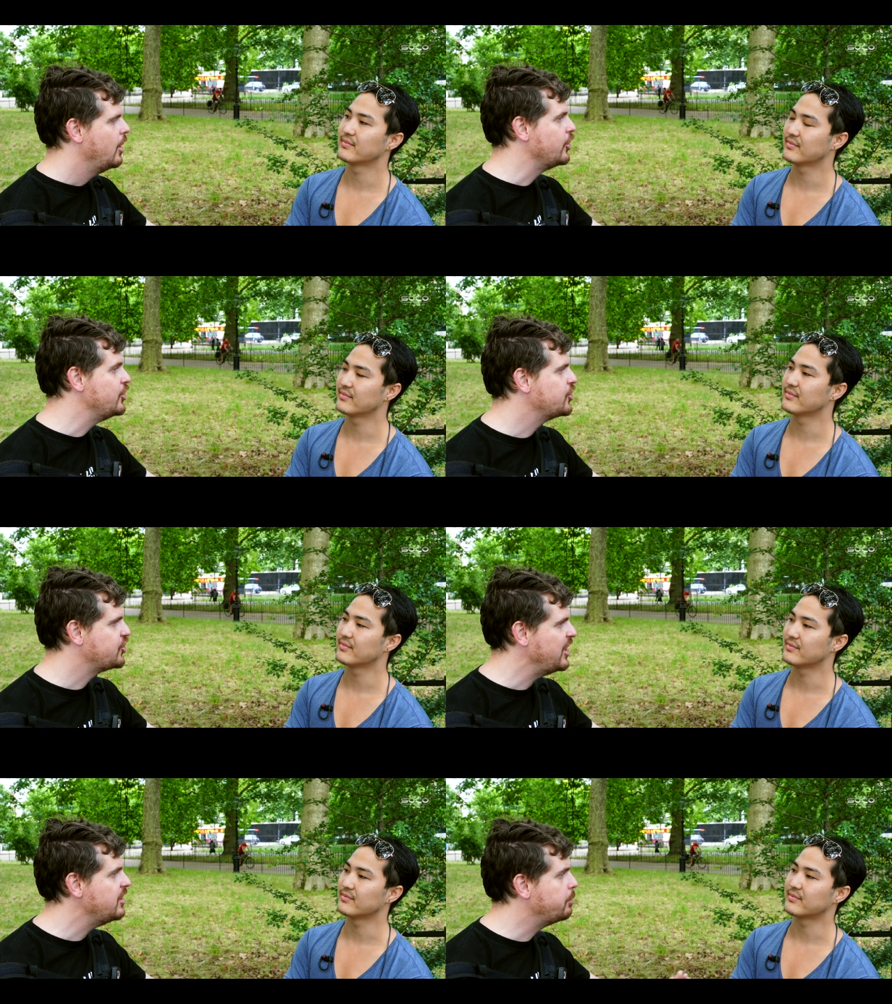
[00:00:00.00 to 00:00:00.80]
Speaker 1: and you
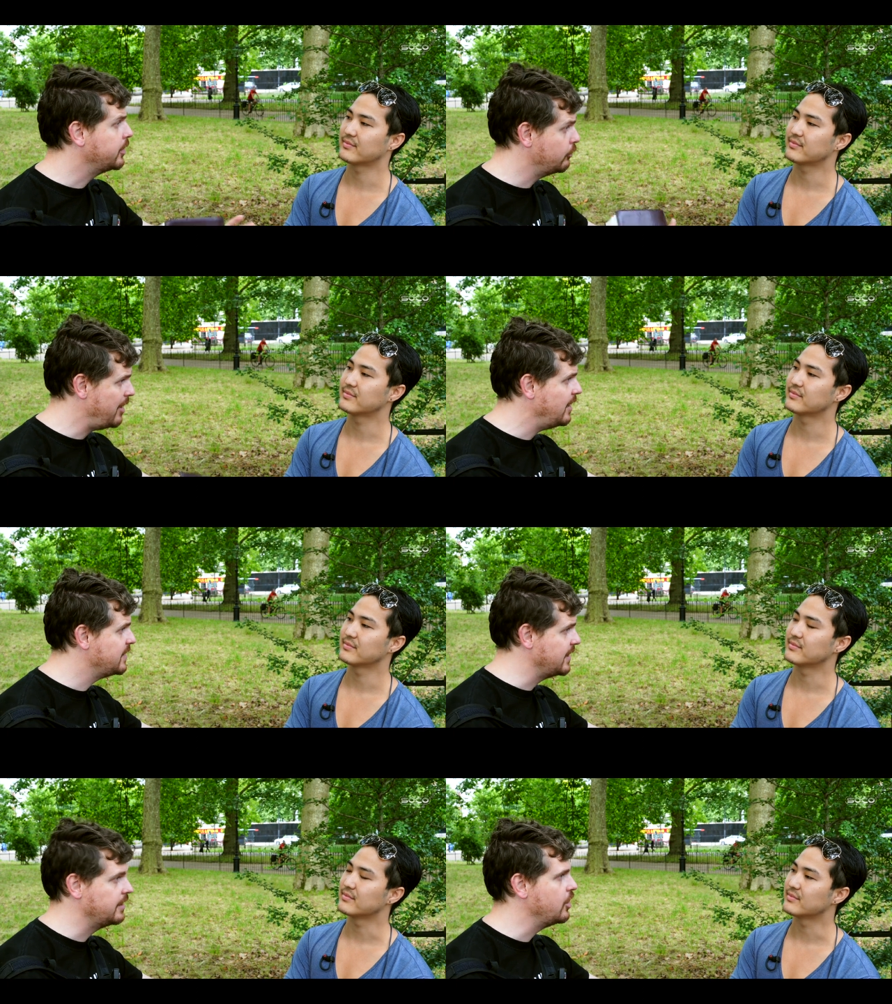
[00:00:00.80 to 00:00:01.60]
see the
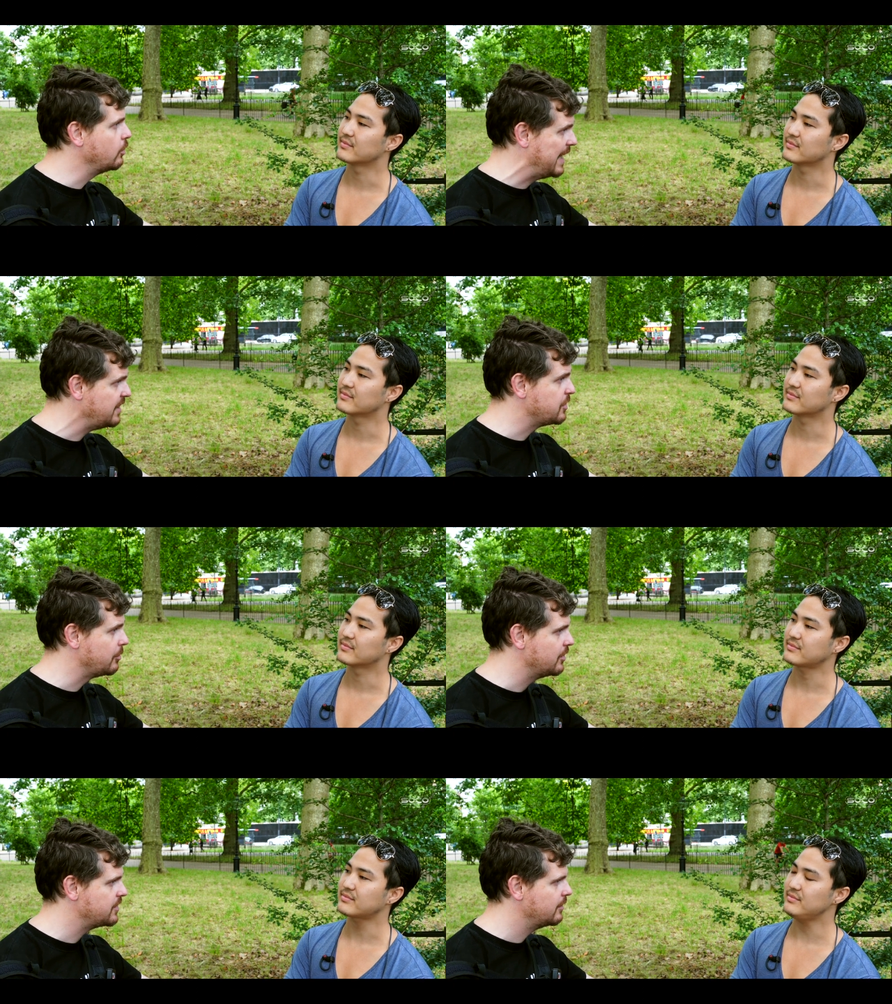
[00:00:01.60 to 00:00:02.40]
plurality in the Old
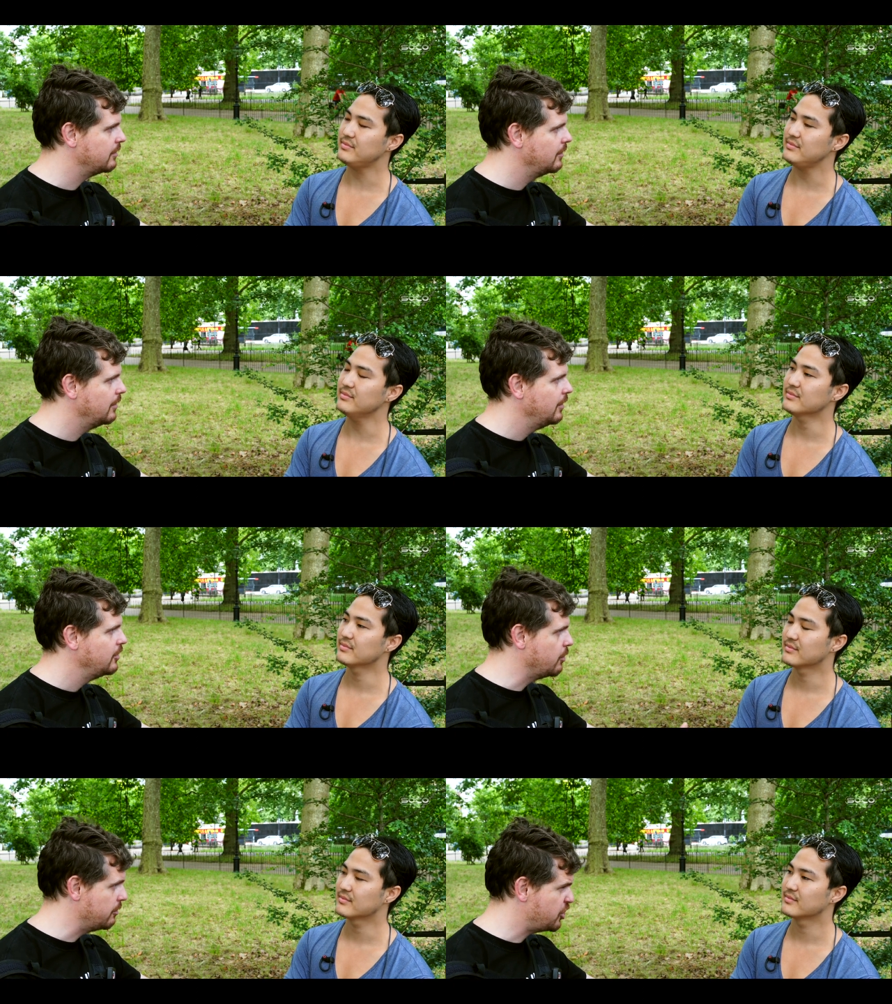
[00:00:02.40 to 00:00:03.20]
Testament.
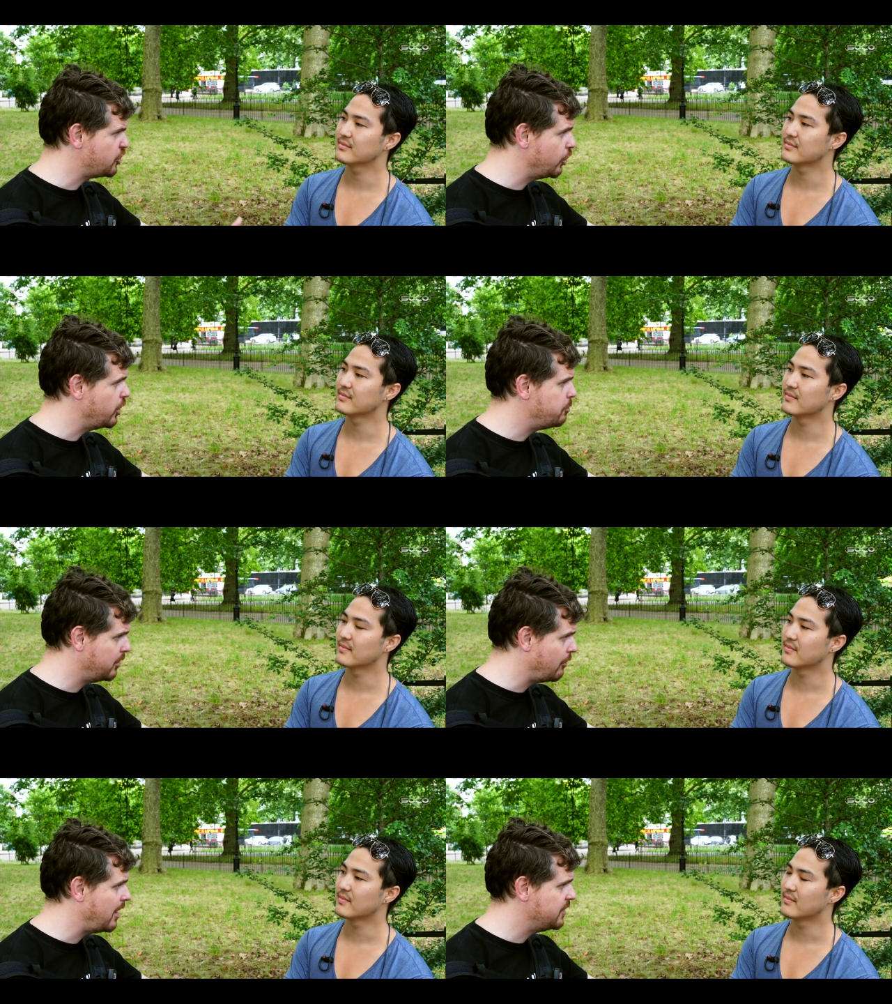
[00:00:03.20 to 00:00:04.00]
Do you want me to show you the
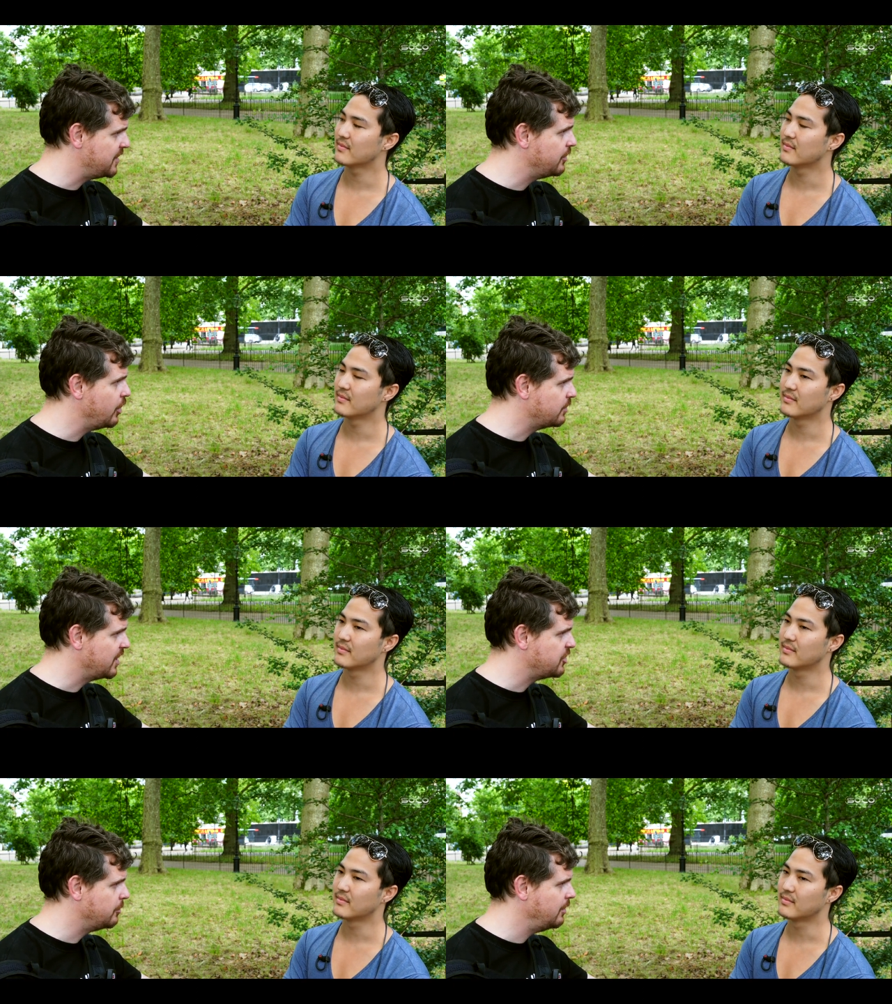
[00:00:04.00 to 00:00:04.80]
plurality in the Old
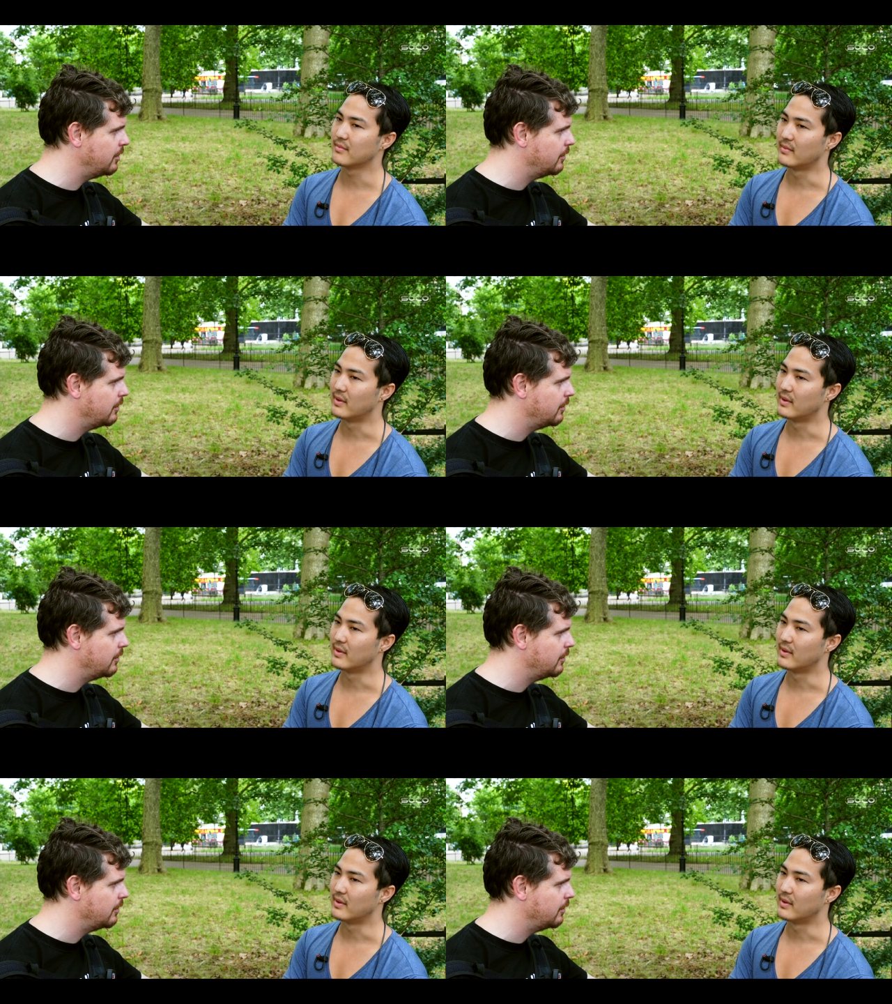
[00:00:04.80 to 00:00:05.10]
Testament?